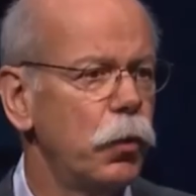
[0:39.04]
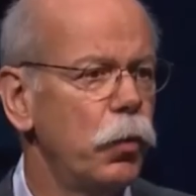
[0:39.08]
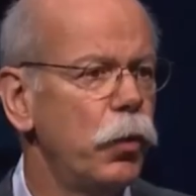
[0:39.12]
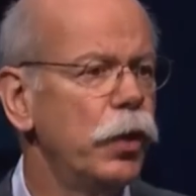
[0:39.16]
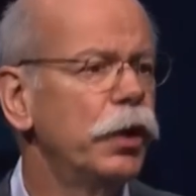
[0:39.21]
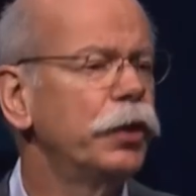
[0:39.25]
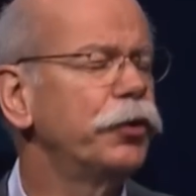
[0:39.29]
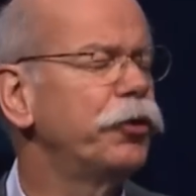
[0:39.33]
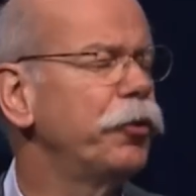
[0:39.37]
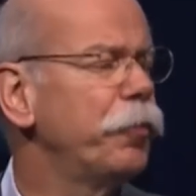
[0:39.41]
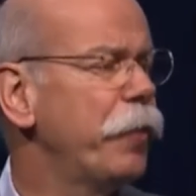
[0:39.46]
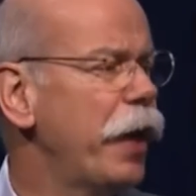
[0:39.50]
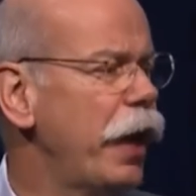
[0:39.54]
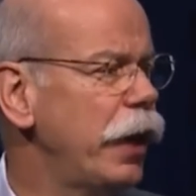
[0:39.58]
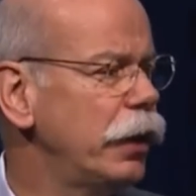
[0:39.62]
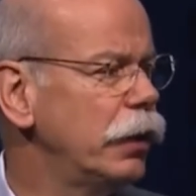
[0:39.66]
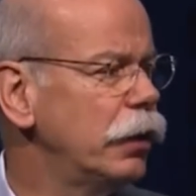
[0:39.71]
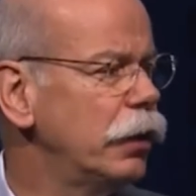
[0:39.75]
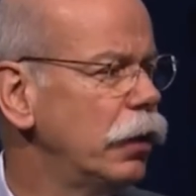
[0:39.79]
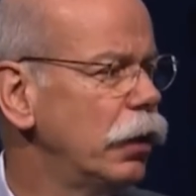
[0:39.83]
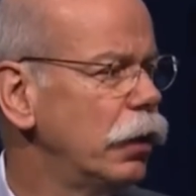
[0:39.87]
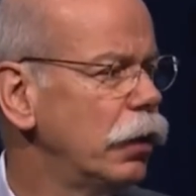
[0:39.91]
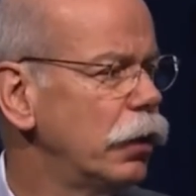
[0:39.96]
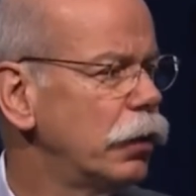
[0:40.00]
will
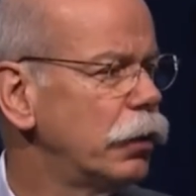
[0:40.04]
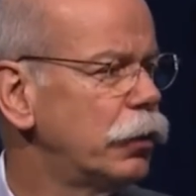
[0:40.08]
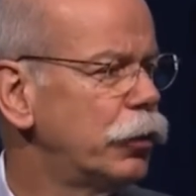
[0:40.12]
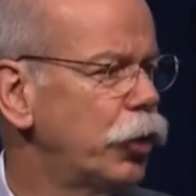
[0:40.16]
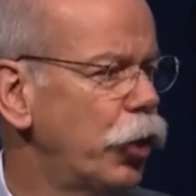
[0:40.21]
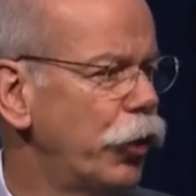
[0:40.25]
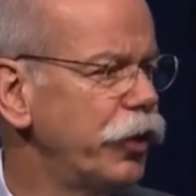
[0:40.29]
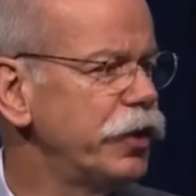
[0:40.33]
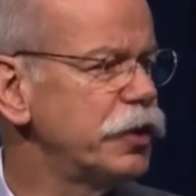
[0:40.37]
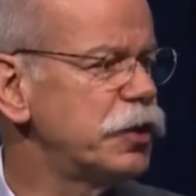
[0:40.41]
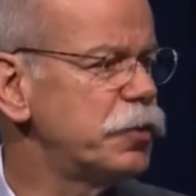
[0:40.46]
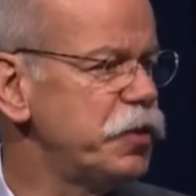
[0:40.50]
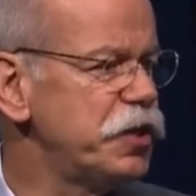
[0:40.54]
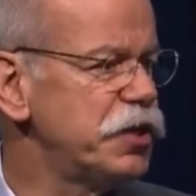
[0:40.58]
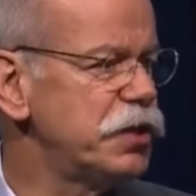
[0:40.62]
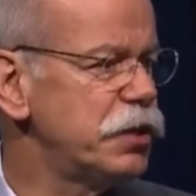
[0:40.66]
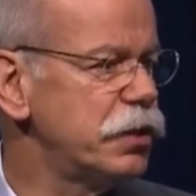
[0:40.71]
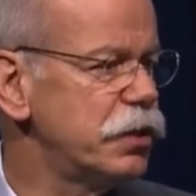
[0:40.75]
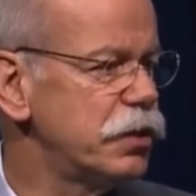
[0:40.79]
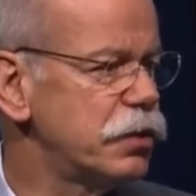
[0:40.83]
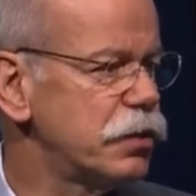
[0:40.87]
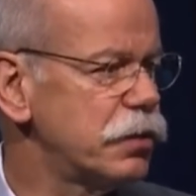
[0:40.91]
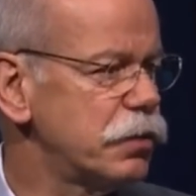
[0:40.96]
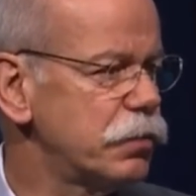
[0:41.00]
remain growing
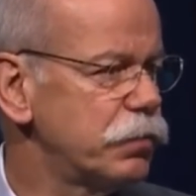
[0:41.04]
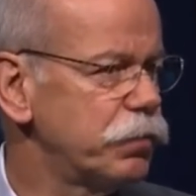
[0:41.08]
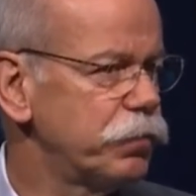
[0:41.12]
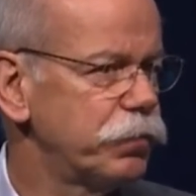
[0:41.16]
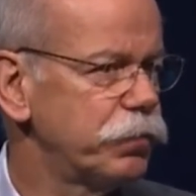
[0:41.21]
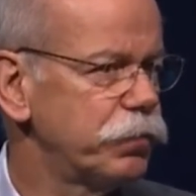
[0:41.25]
species.